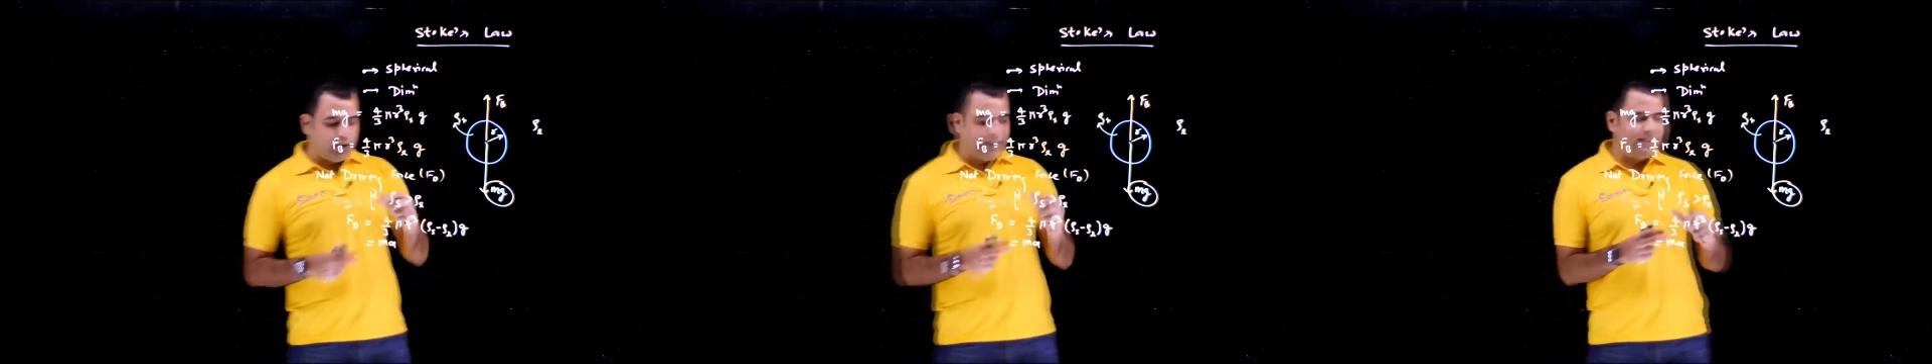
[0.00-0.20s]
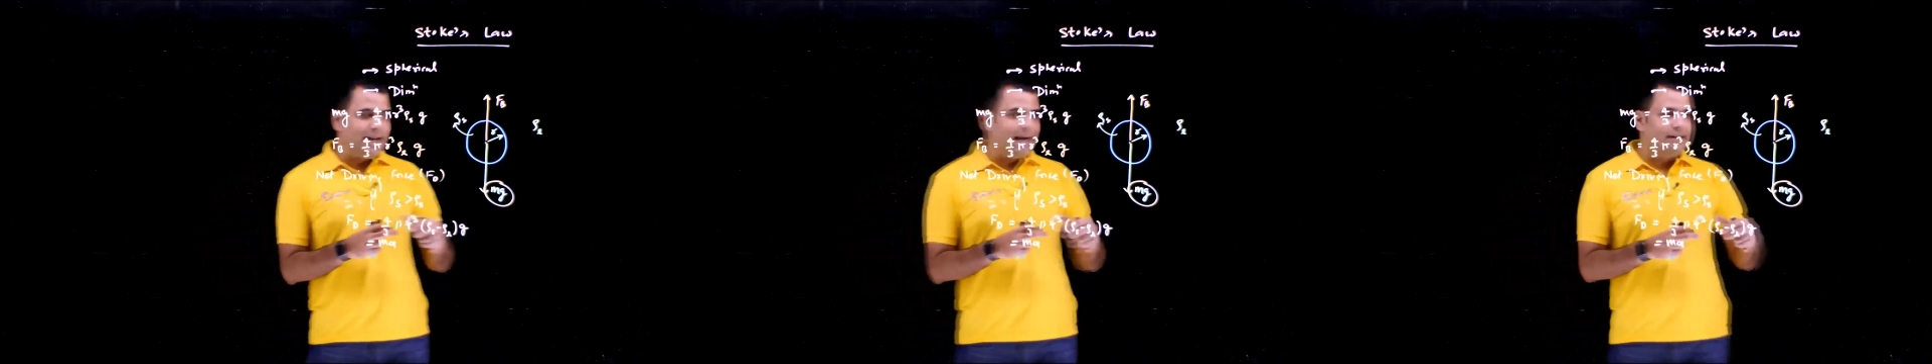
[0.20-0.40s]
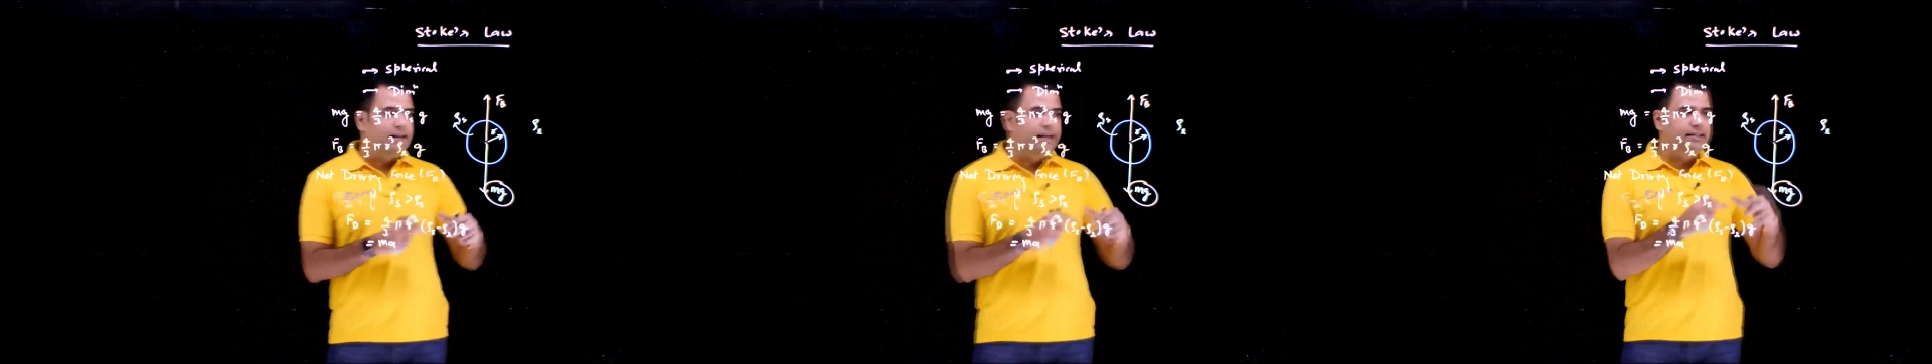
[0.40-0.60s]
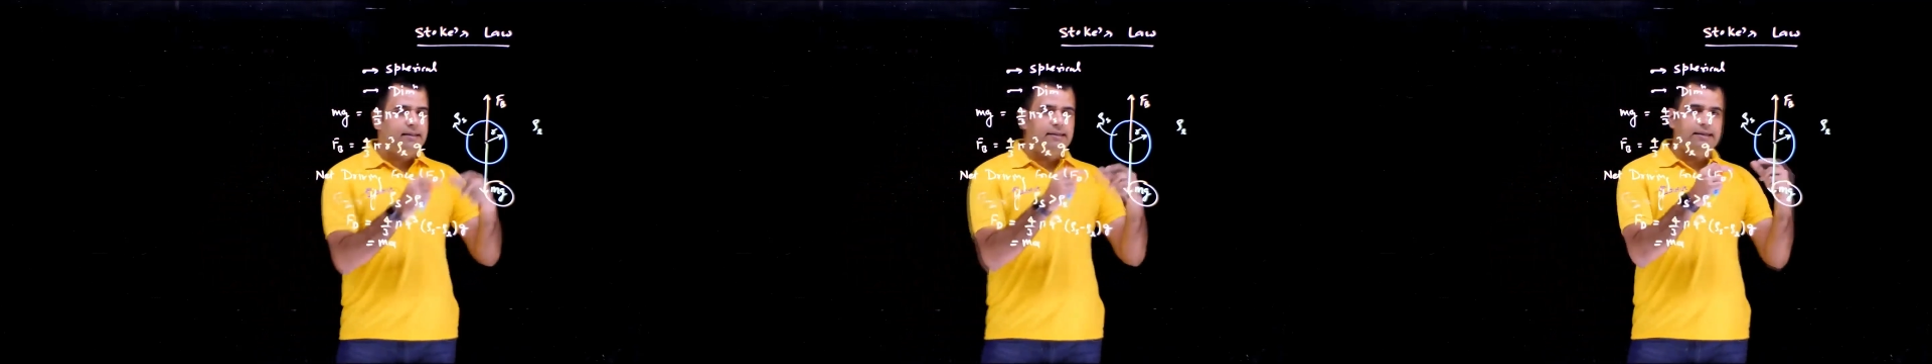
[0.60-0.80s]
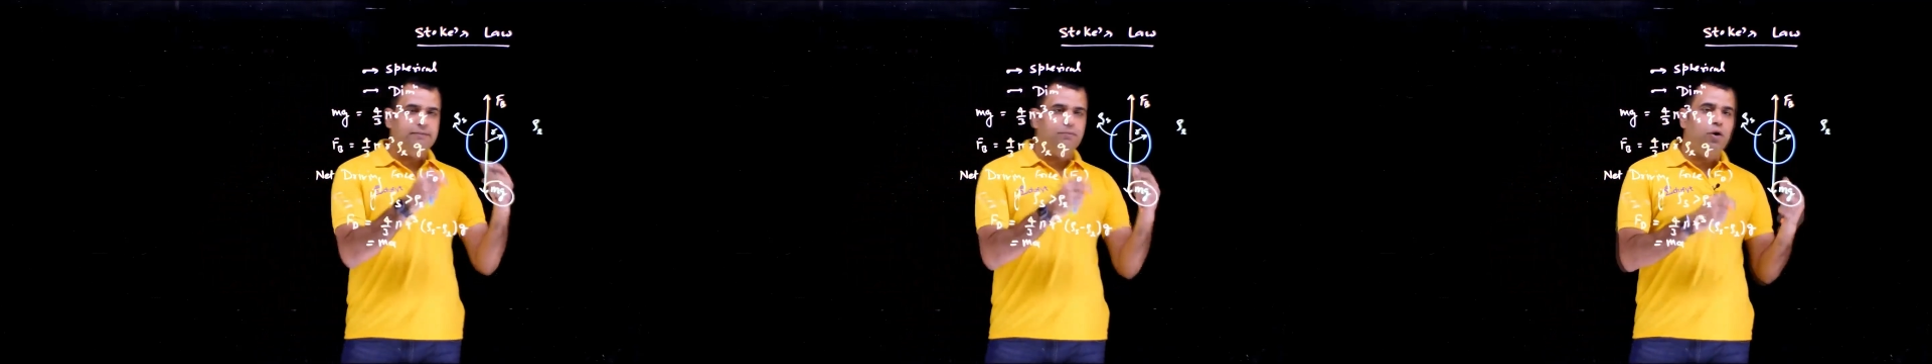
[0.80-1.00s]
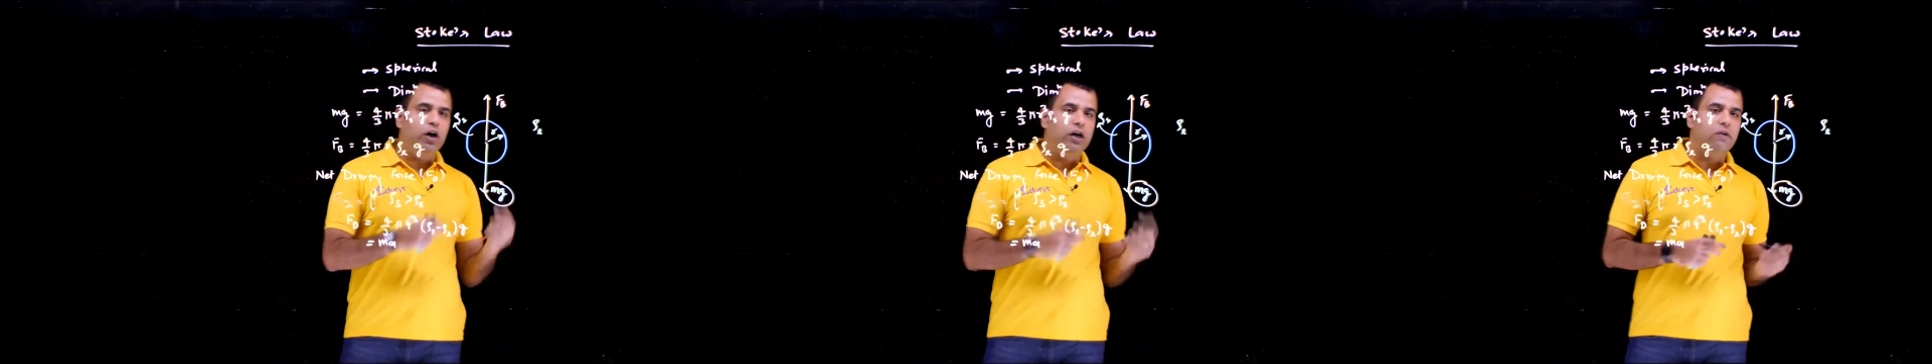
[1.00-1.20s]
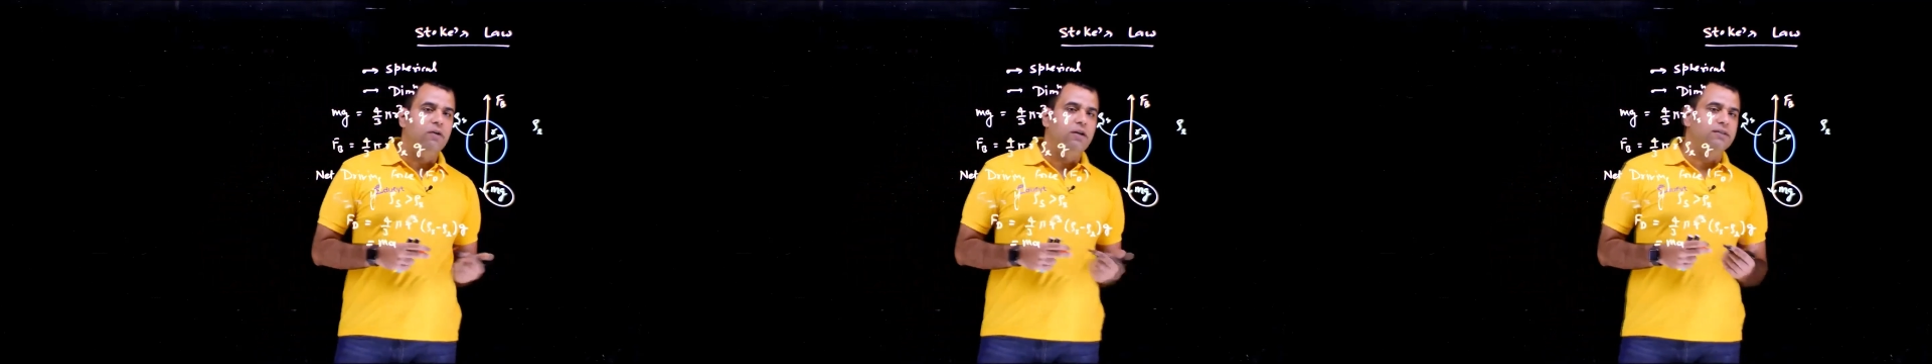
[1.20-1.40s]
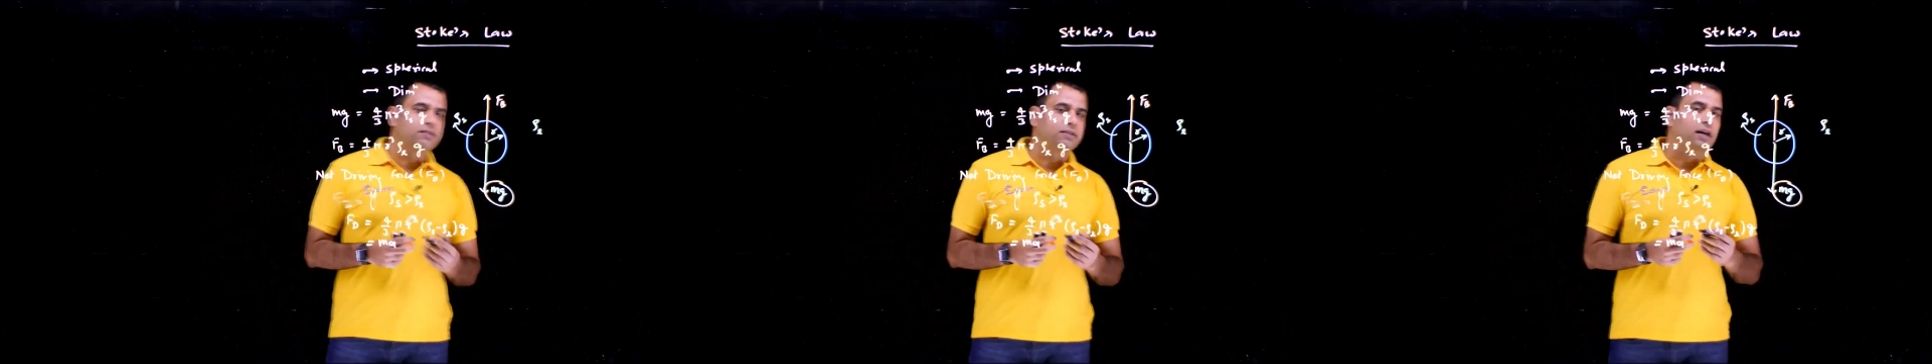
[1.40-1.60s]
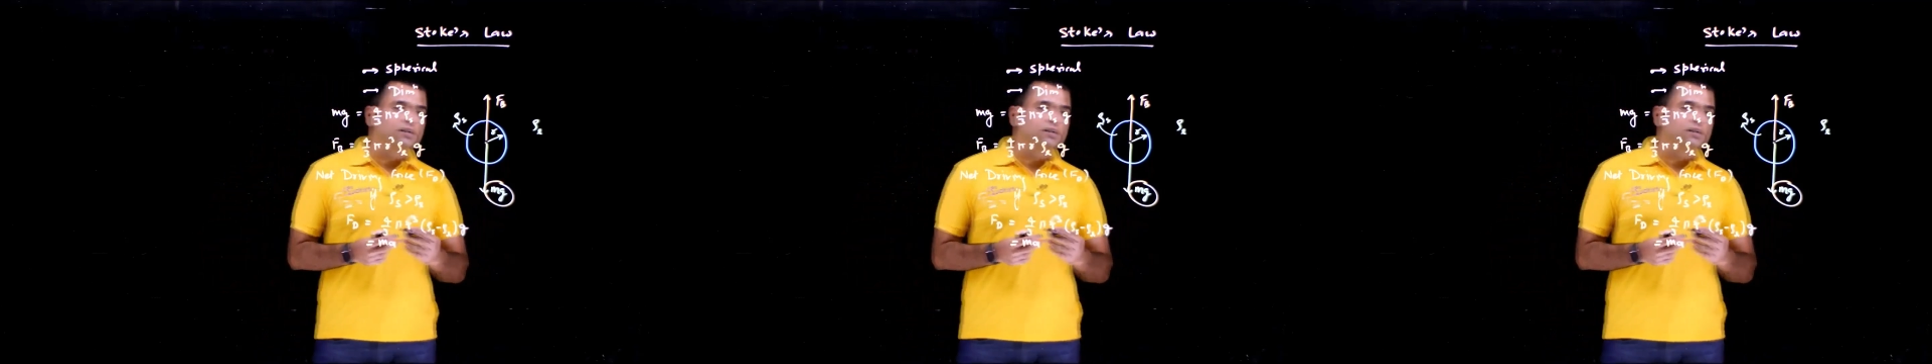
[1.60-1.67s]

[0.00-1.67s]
this acceleration, this body will start